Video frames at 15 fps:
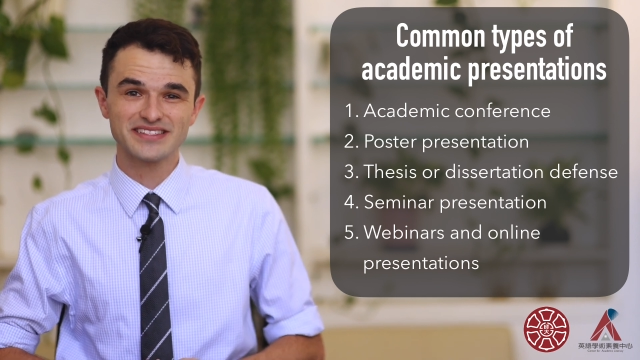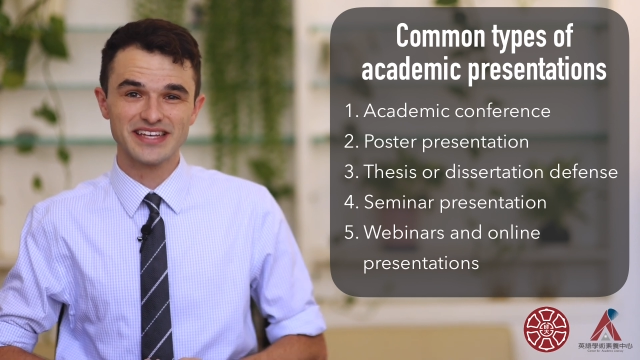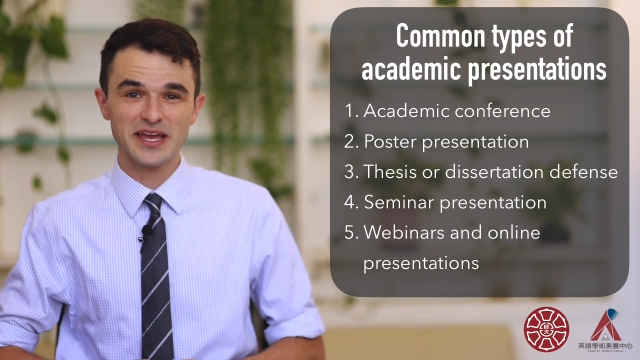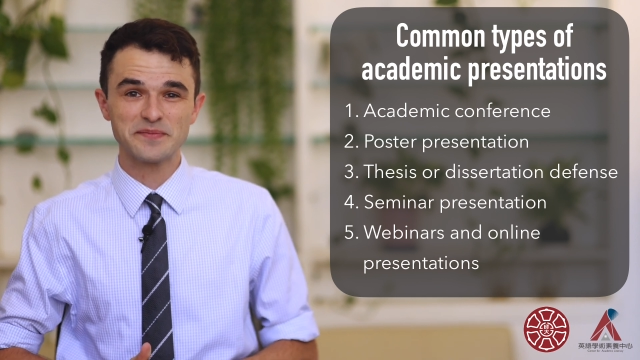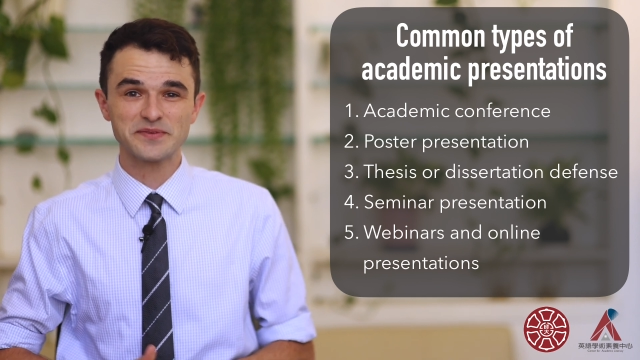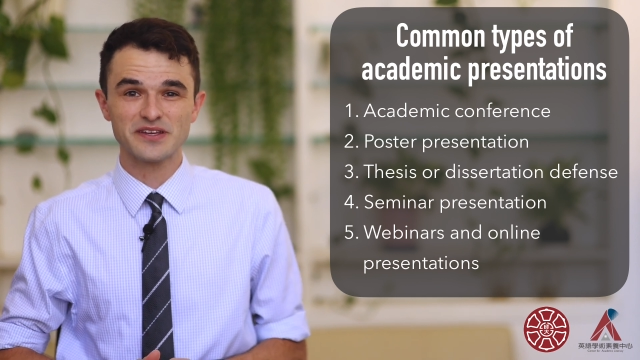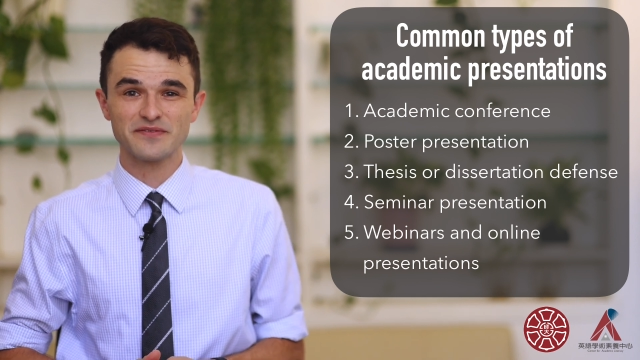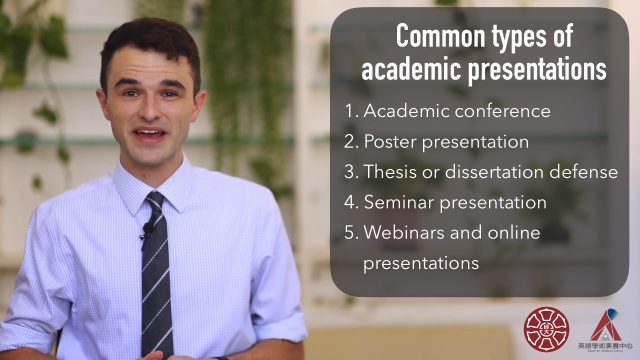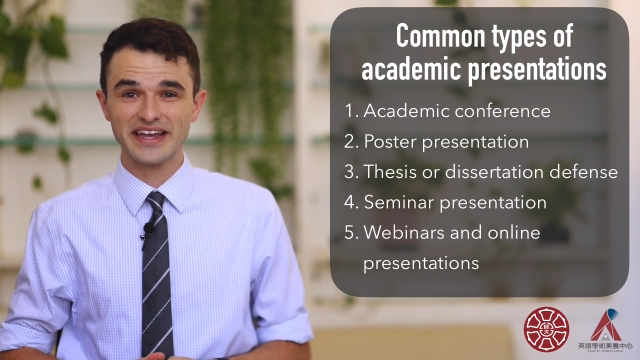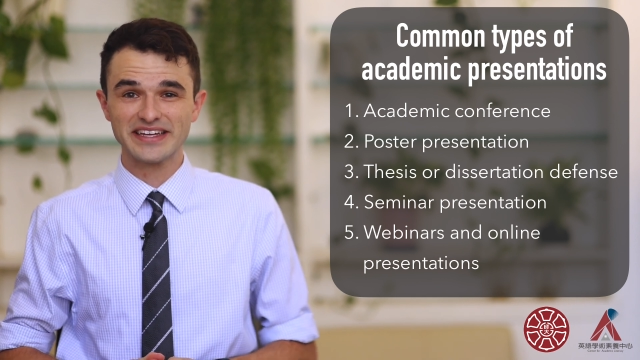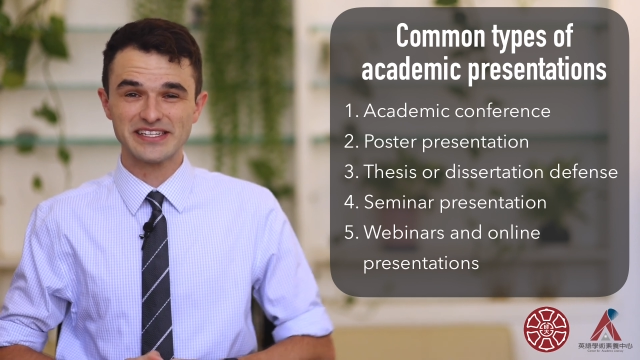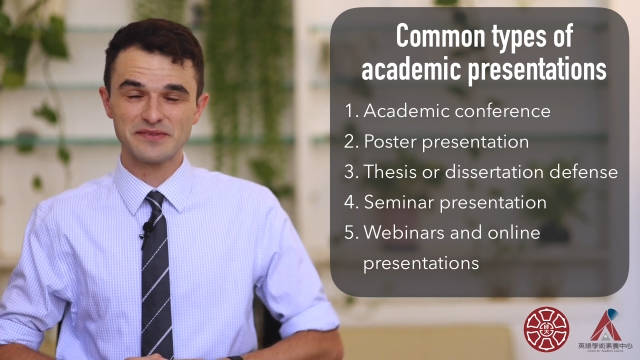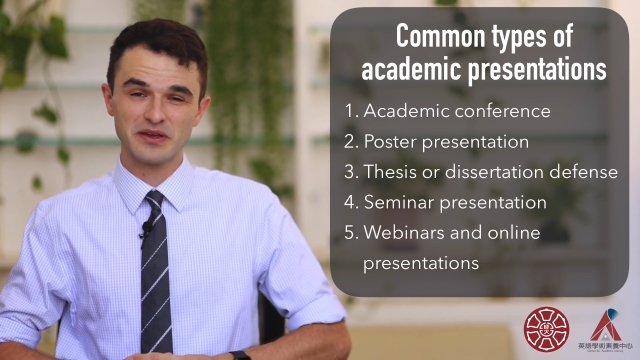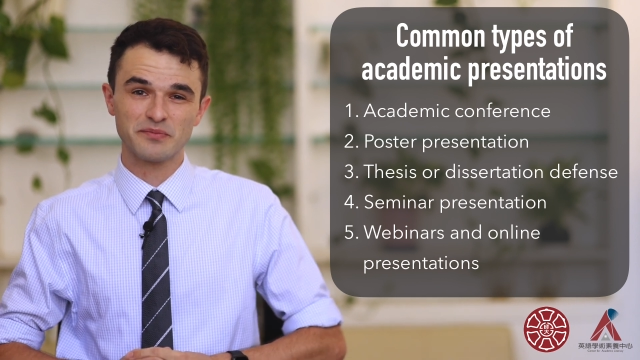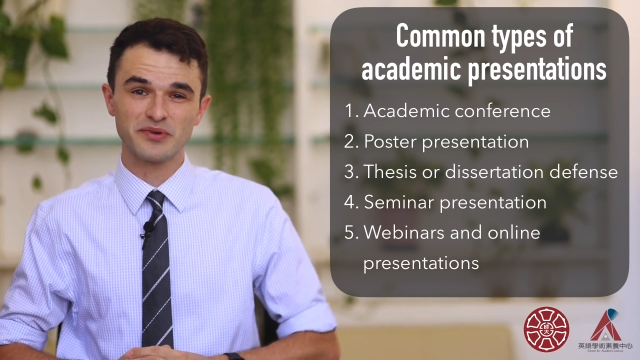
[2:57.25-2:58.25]
types of
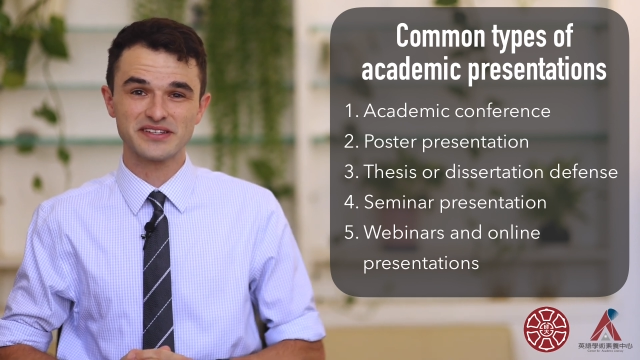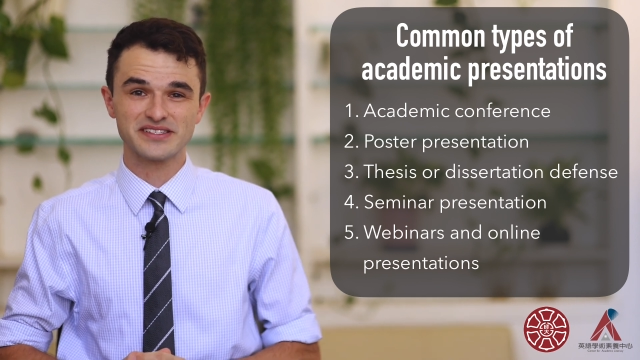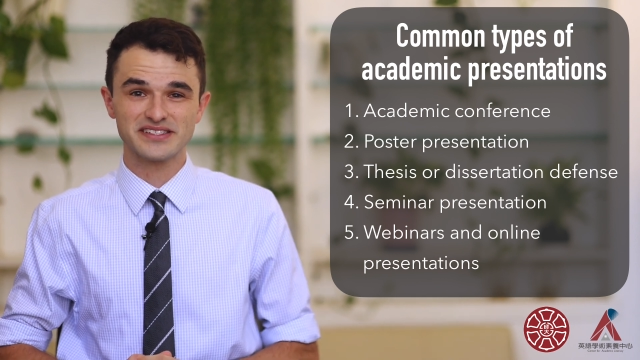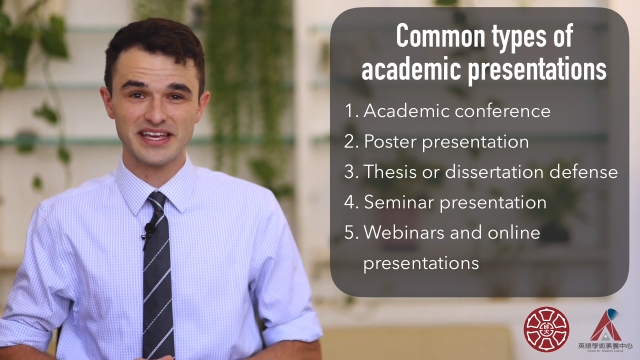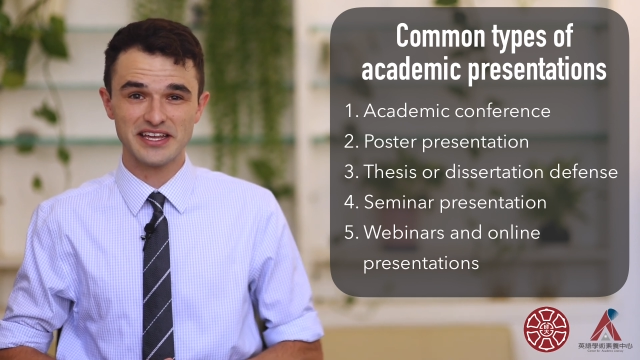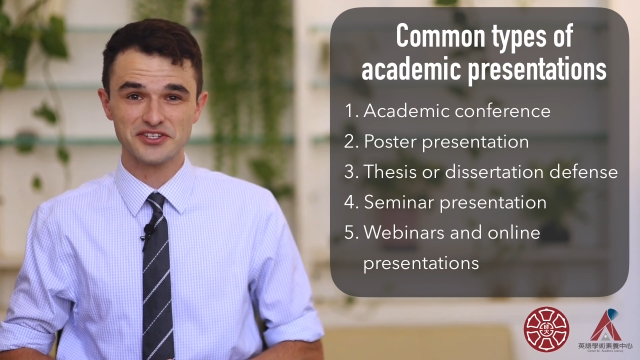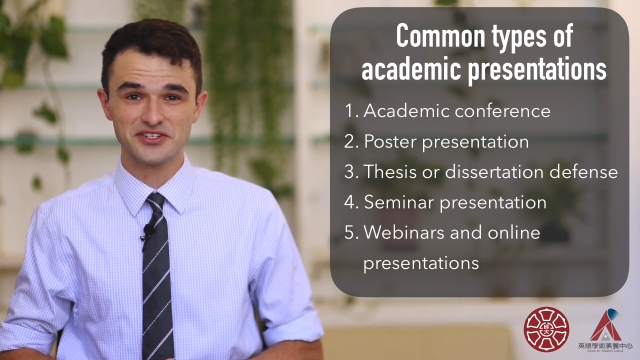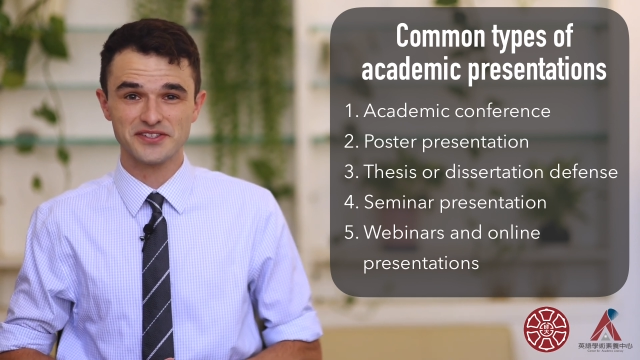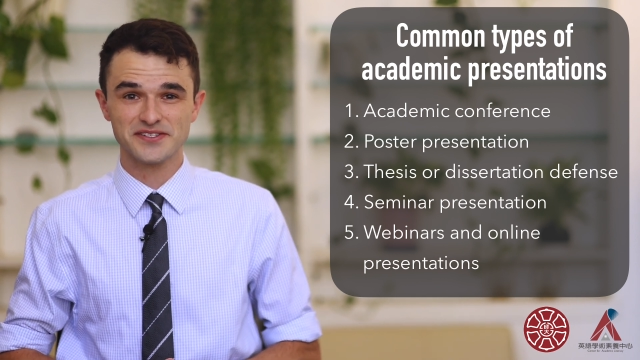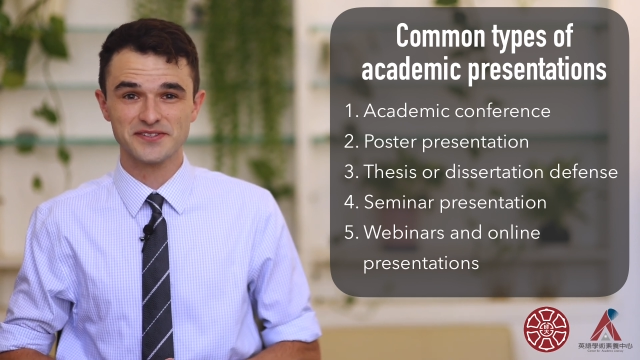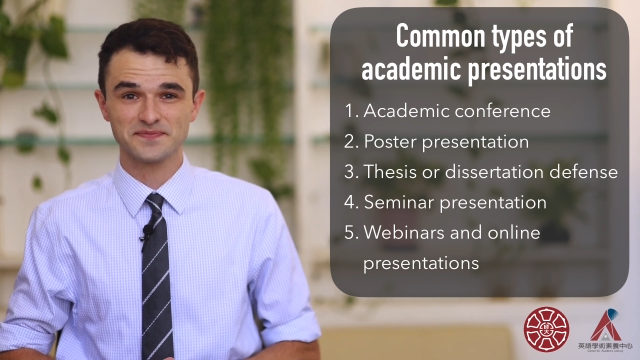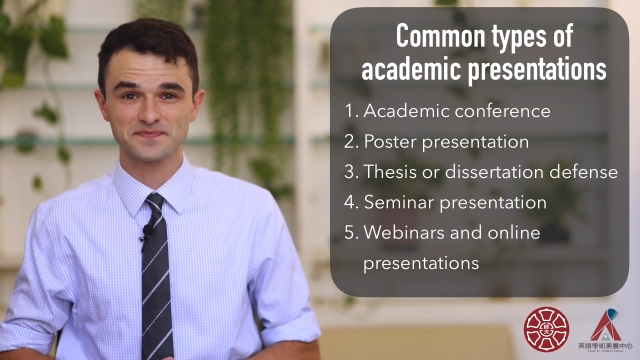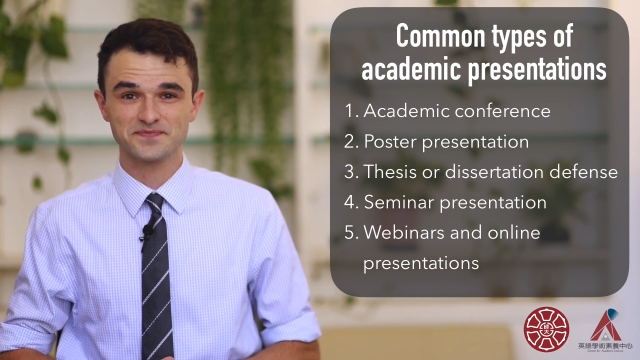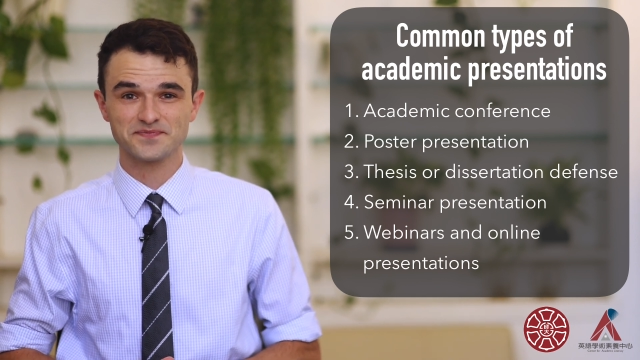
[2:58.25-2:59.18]
academic presentations.